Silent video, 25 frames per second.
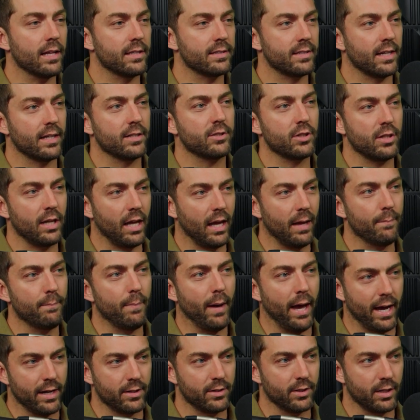such an
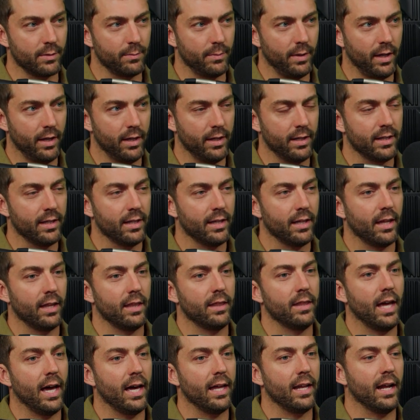impact on me
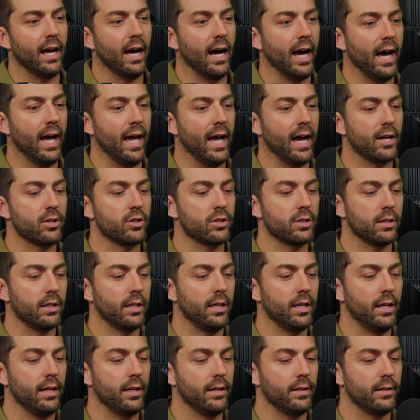that I
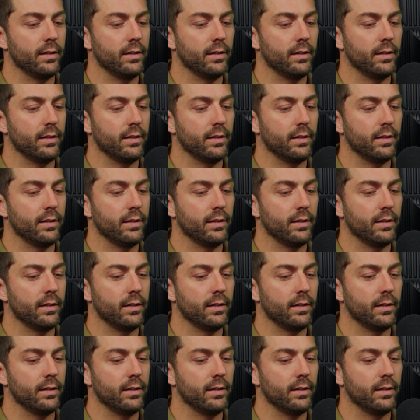actually,